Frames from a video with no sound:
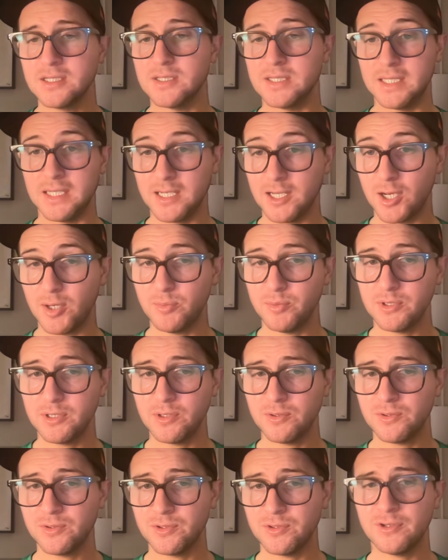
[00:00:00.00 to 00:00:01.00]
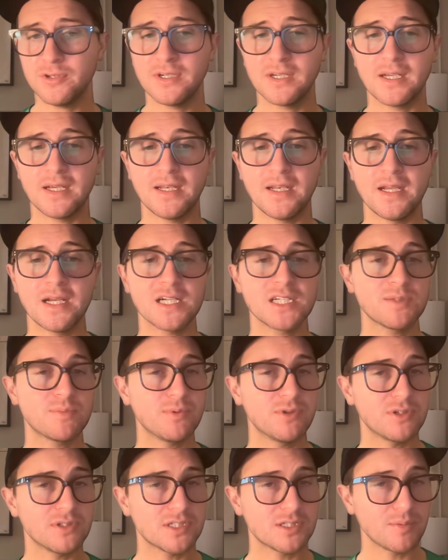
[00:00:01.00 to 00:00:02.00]
Need help with an order? Get
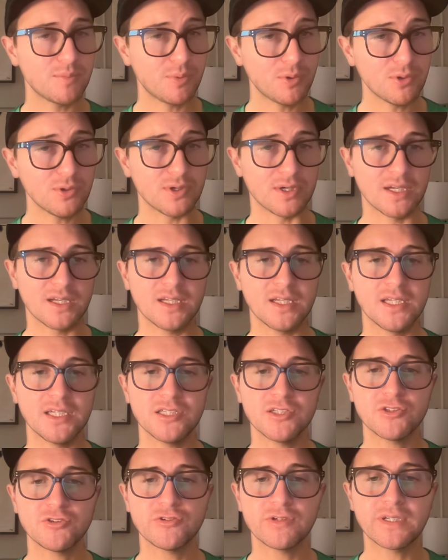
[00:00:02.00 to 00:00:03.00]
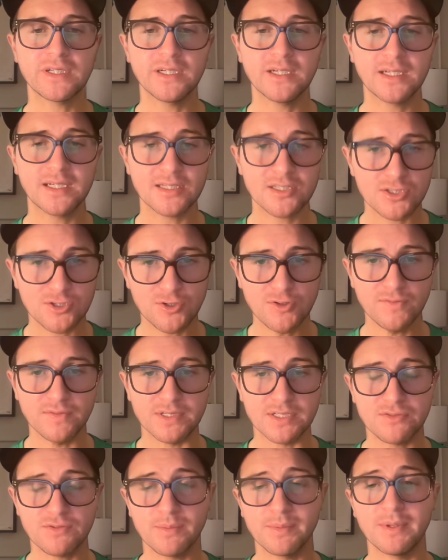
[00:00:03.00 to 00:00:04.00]
expert support and industry-leading
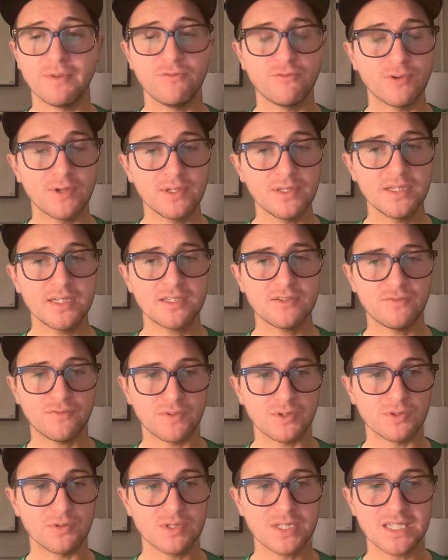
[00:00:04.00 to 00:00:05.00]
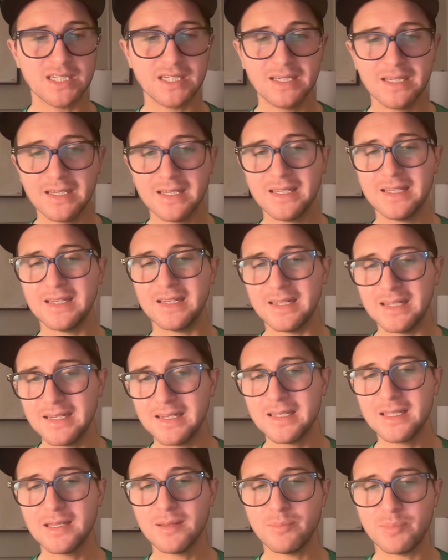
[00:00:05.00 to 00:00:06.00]
service from the friendliest folks
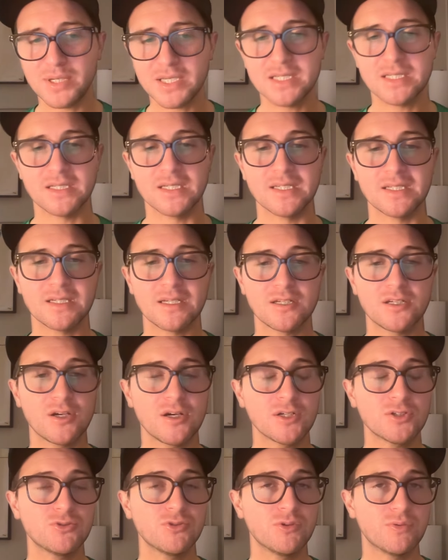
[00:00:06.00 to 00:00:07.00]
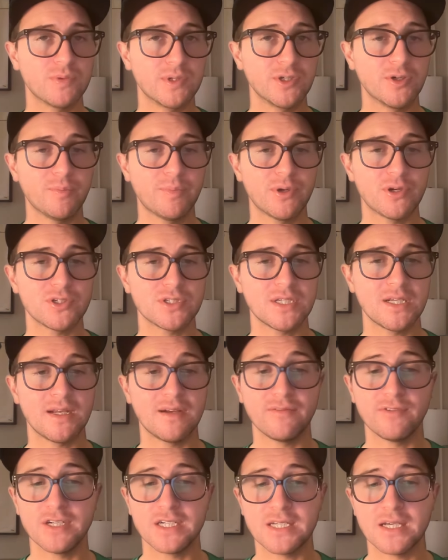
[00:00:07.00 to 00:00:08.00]
in the business and talk to a real person
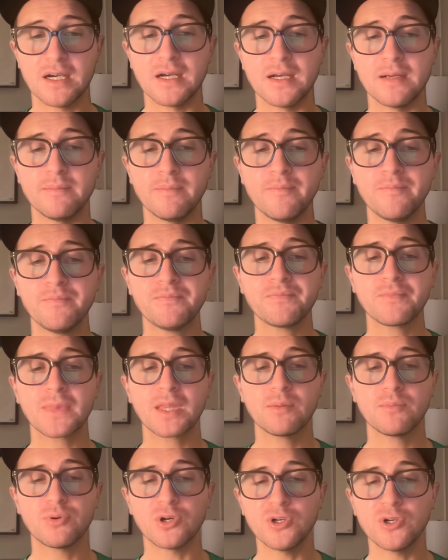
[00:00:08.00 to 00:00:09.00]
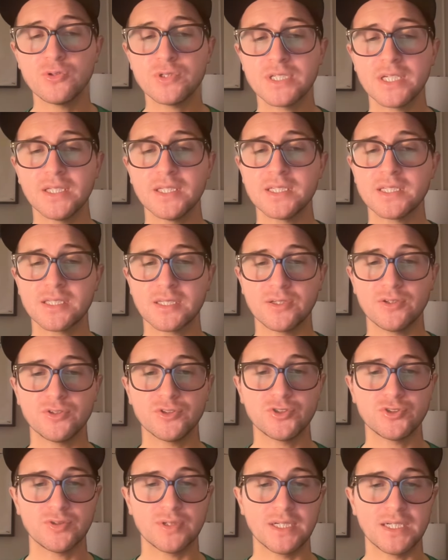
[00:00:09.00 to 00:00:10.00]
every time. Pros in the
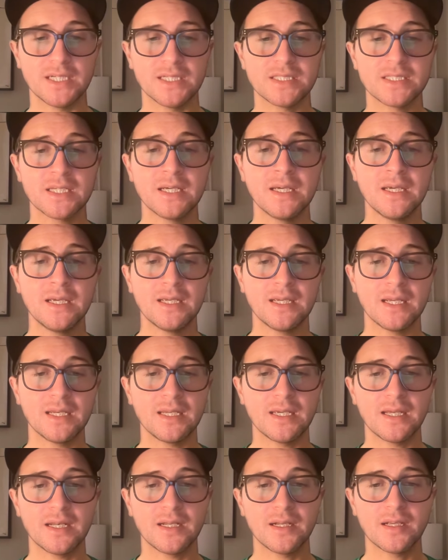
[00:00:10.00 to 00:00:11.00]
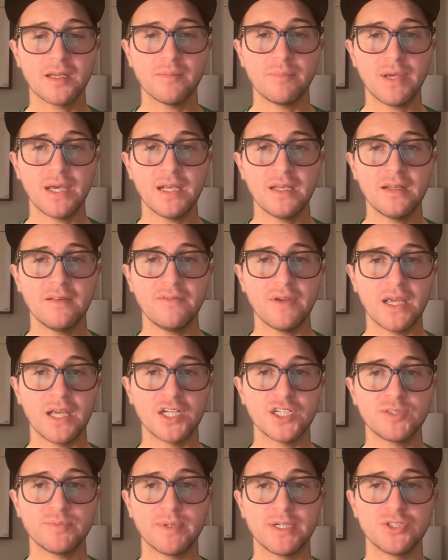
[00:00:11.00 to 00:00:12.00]
skilled trades can get a competitive
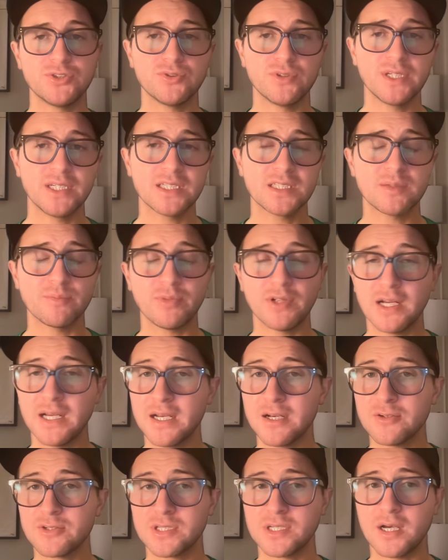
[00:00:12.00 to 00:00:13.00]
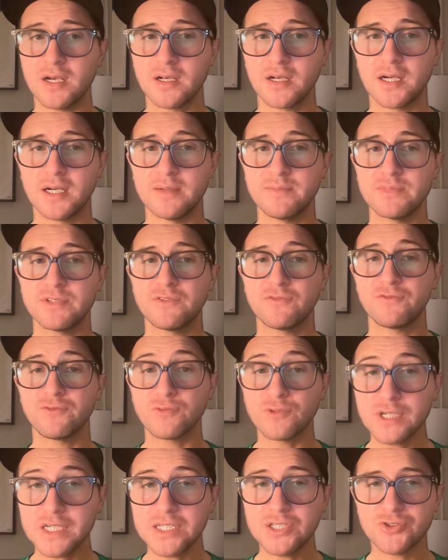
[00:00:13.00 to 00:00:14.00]
edge by joining SupplyHouse.com's
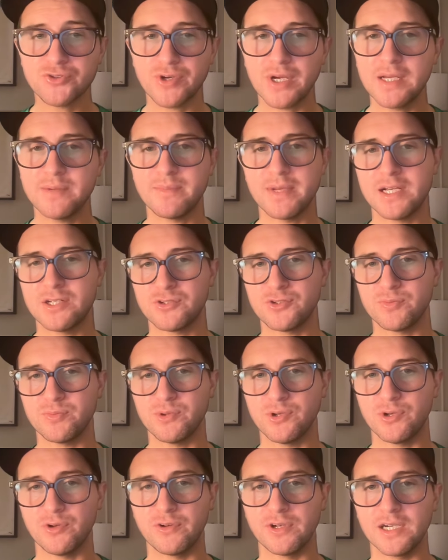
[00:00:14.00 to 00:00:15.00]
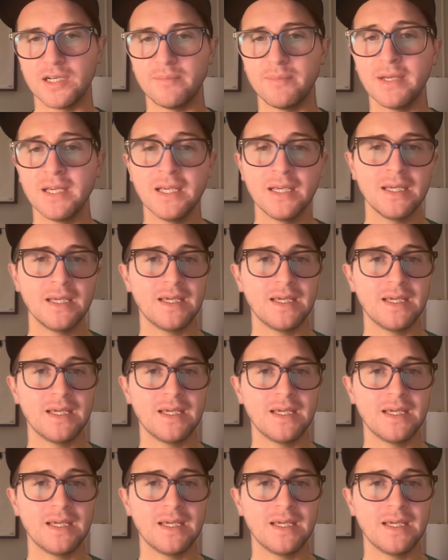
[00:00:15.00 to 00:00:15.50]
free TradeMaster program.